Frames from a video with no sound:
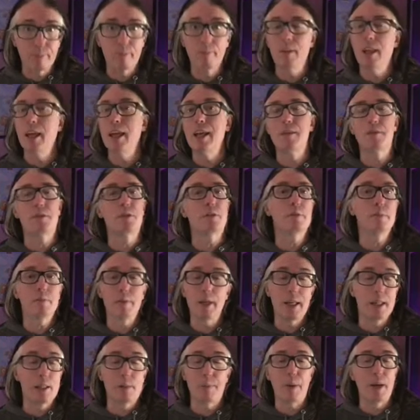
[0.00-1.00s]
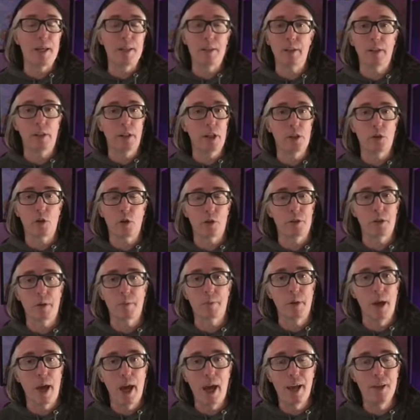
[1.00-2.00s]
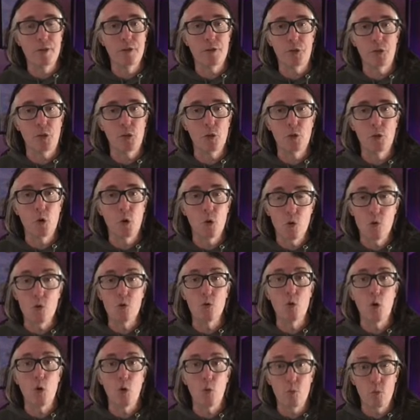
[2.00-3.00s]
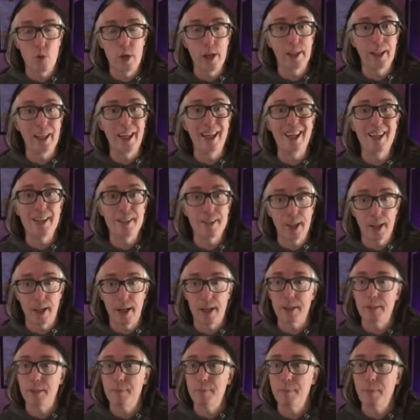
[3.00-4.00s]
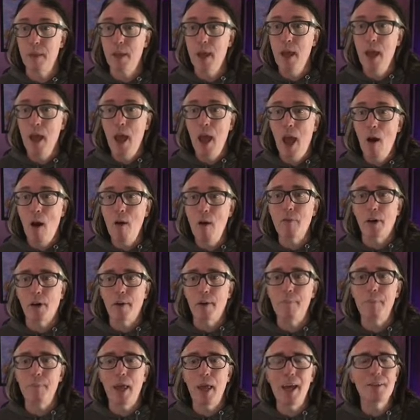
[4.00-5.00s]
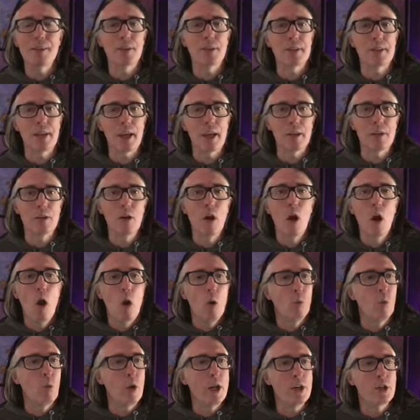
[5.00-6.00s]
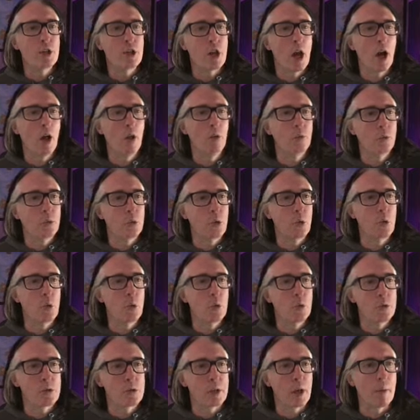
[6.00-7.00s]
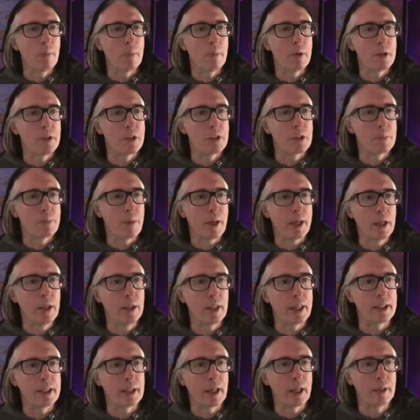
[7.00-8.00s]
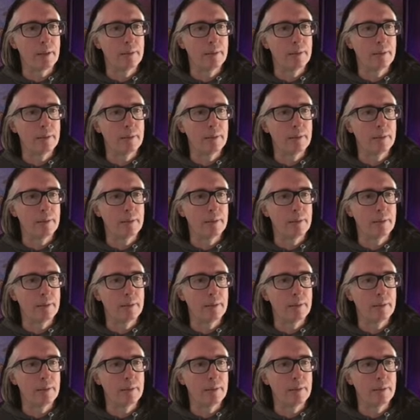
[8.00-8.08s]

it's basically a toss-up as to who really done it. However, as I said, we shall do some speculating.